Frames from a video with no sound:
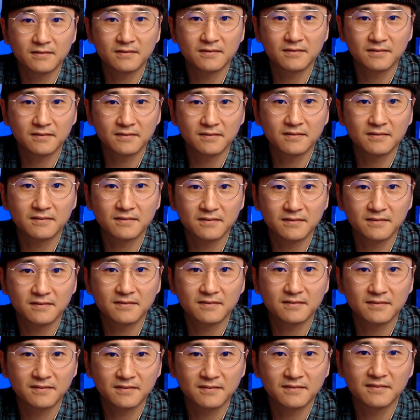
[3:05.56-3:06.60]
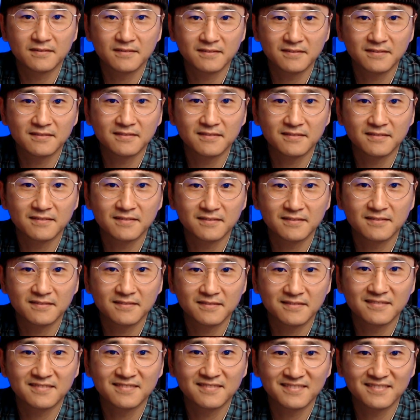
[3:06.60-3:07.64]

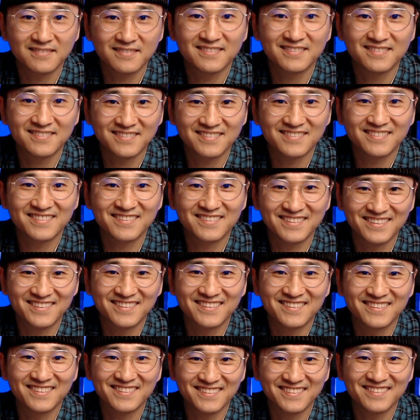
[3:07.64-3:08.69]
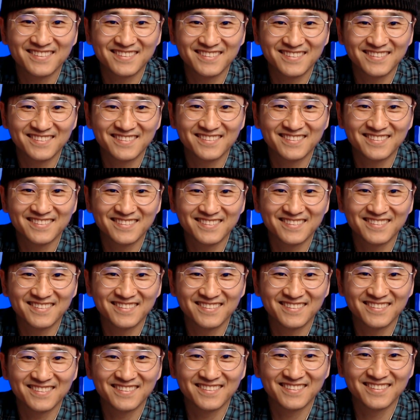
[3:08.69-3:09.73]

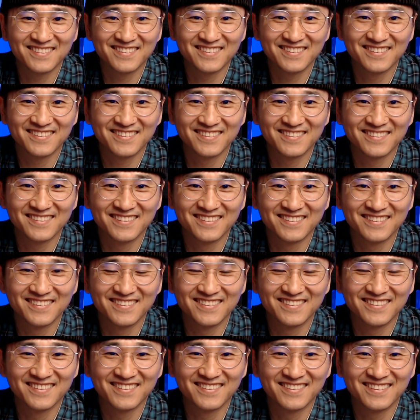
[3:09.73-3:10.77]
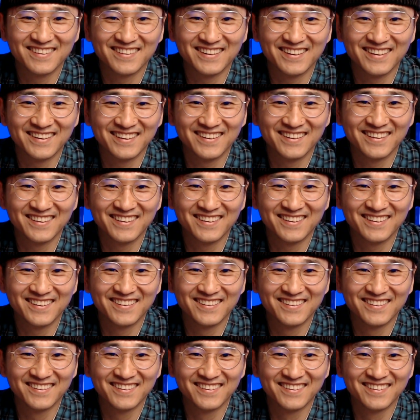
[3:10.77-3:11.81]

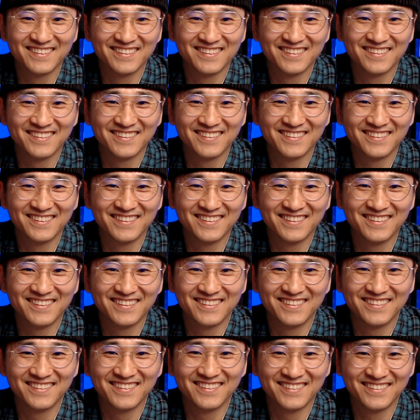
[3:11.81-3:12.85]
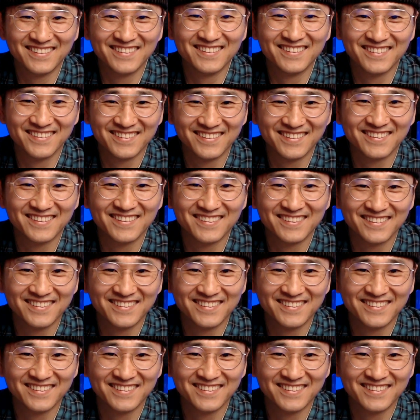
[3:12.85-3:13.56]
No words are spoken by the person on screen.